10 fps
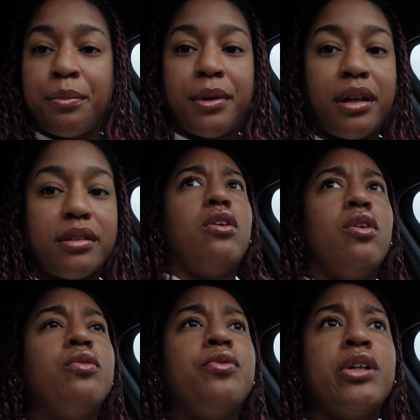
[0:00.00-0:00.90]
but
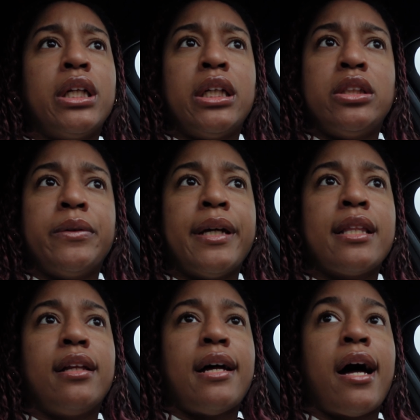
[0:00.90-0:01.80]
hopefully doing
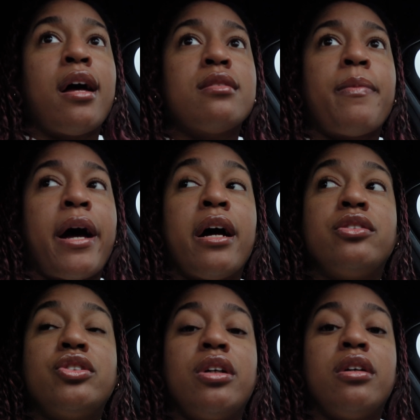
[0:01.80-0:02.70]
the last
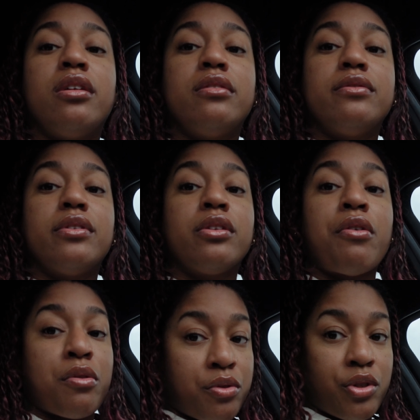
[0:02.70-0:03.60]
batch of
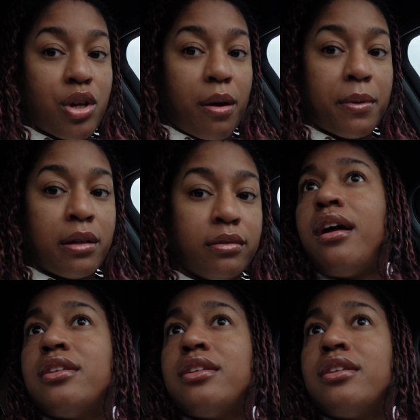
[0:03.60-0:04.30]
grocery shopping